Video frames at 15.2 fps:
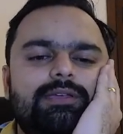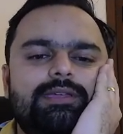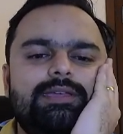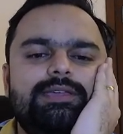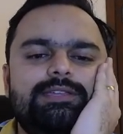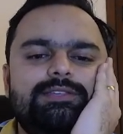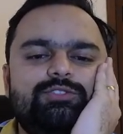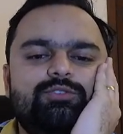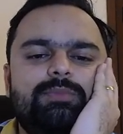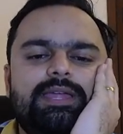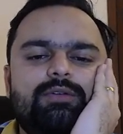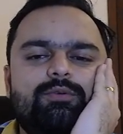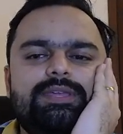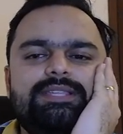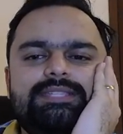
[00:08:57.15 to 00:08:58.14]
is to
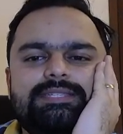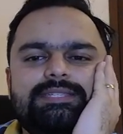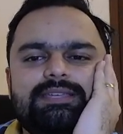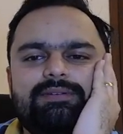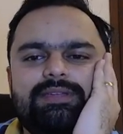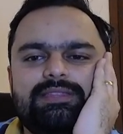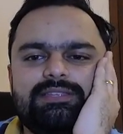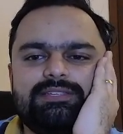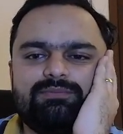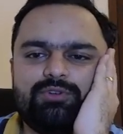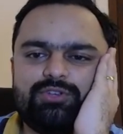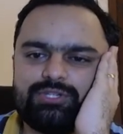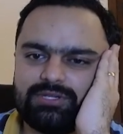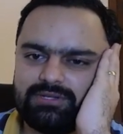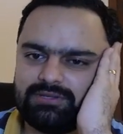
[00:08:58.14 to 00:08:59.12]
play queen c7 in this
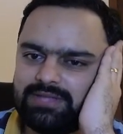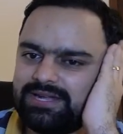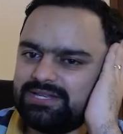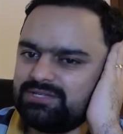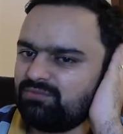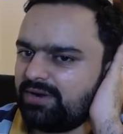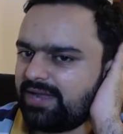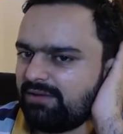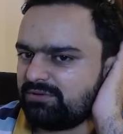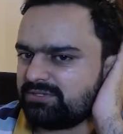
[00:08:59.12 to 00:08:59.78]
position. That is what I was